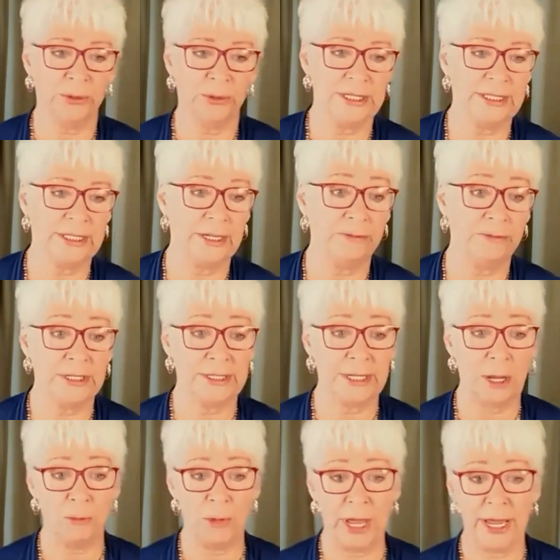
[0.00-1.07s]
received his
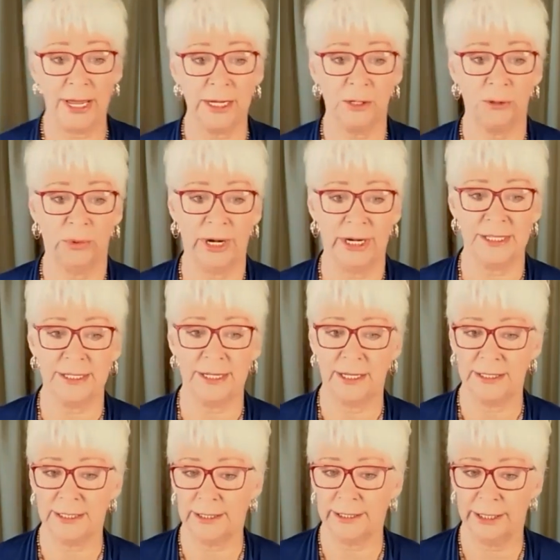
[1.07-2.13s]
MA in
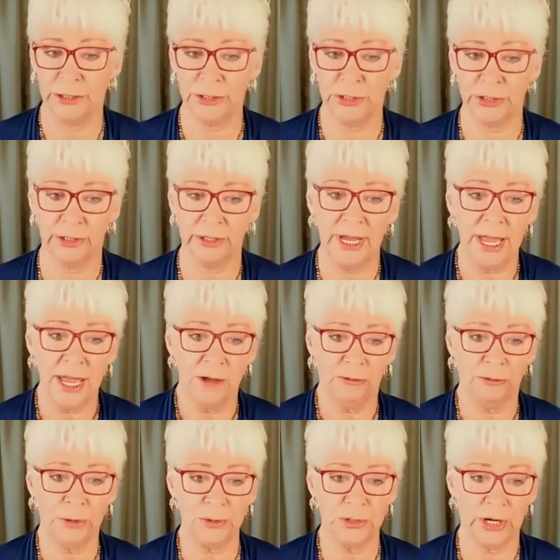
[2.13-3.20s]
Renaissance Literature
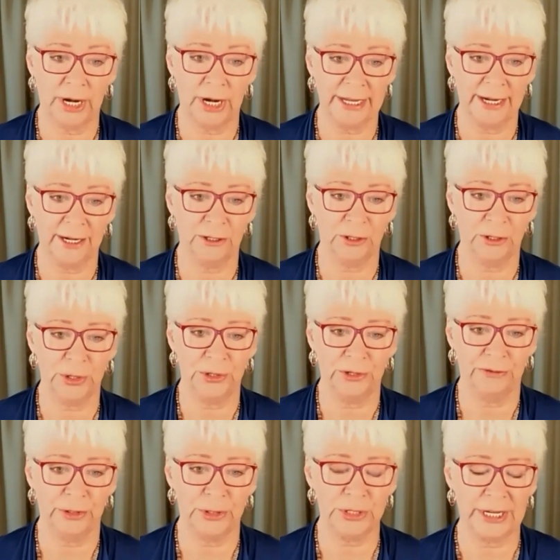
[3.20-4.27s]
from John Carroll
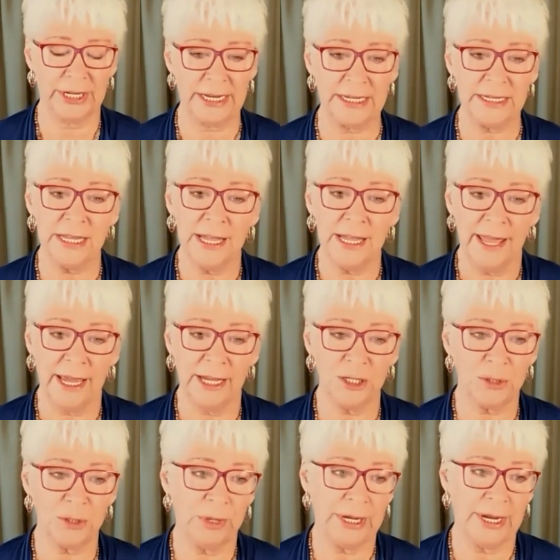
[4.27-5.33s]
University and
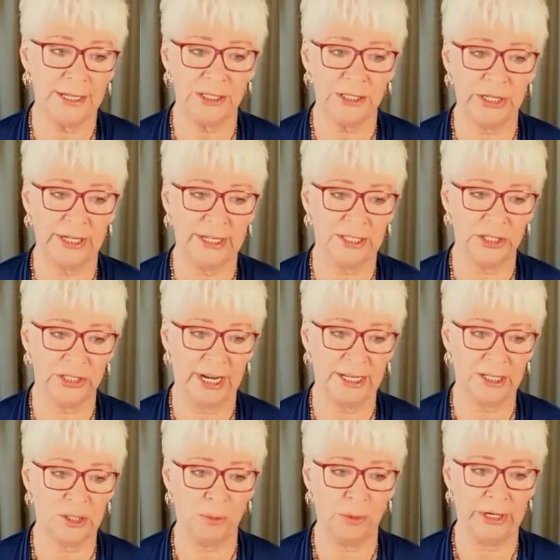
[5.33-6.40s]
his PhD in
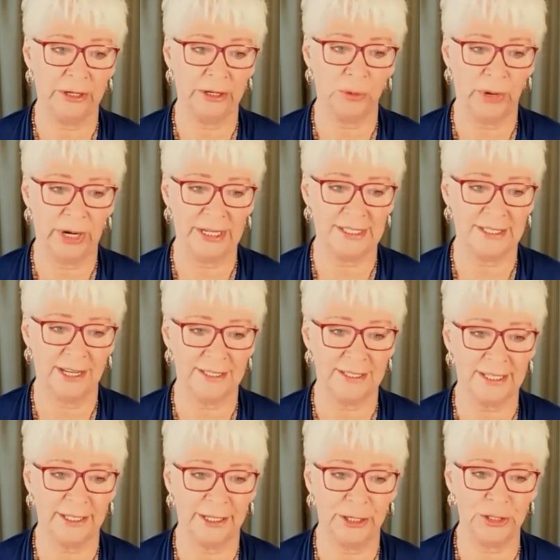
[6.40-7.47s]
Shakespeare and
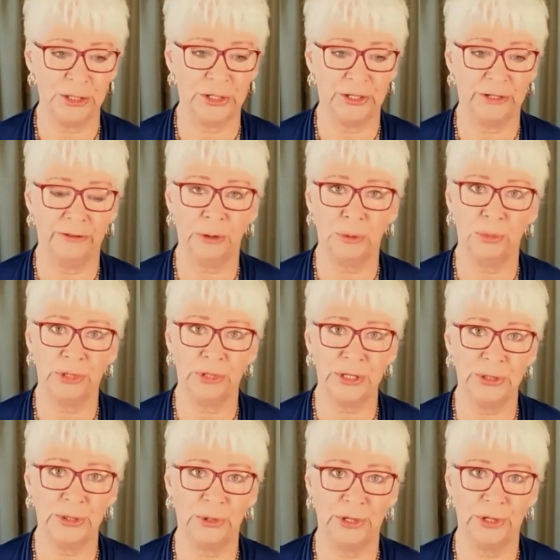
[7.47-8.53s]
Renaissance Literature from
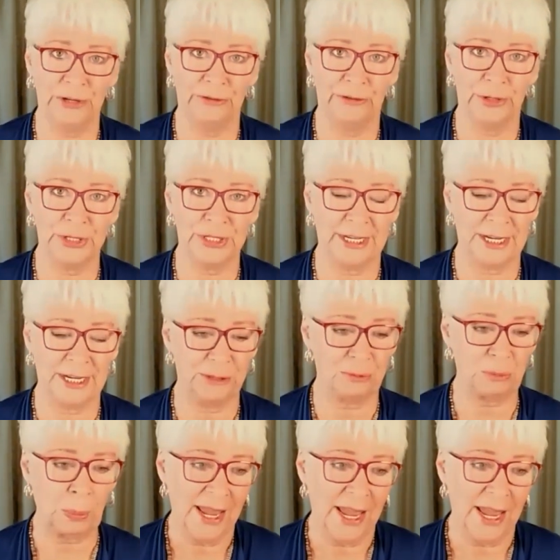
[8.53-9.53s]
Purdue University.